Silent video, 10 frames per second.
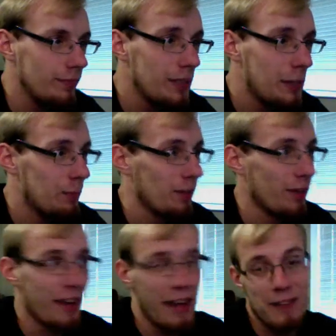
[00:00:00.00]
I'm
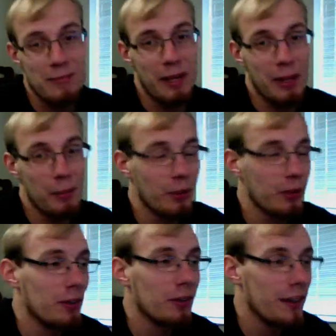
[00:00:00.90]
sorry, I have been at work
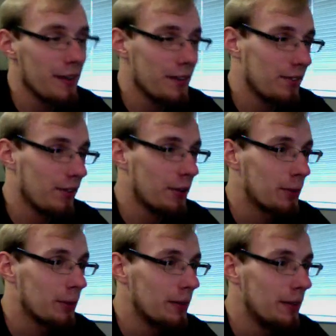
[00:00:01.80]
all day,
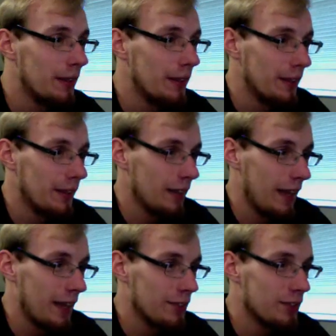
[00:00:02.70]
and